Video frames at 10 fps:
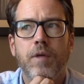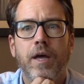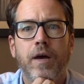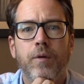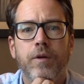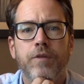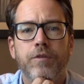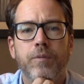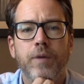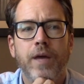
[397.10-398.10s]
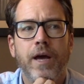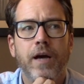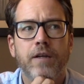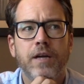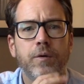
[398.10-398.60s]
how it is that we
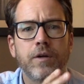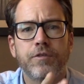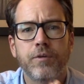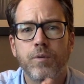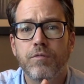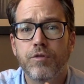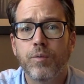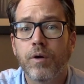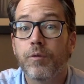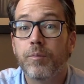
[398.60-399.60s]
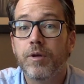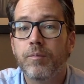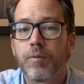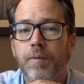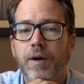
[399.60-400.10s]
act, how it is that we view other
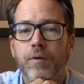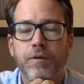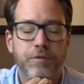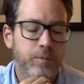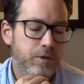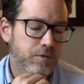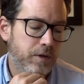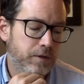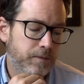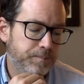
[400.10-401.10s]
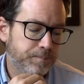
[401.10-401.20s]
people, how it is that we treat them.